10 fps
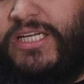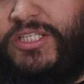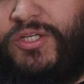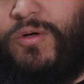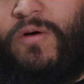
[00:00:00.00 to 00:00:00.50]

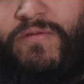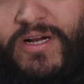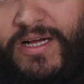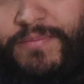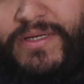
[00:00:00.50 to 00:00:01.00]
to
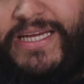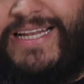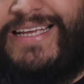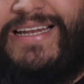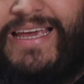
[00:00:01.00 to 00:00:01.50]

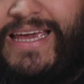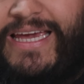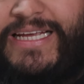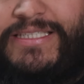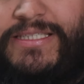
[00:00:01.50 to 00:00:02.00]
overcomplicate it
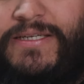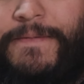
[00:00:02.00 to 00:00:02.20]
and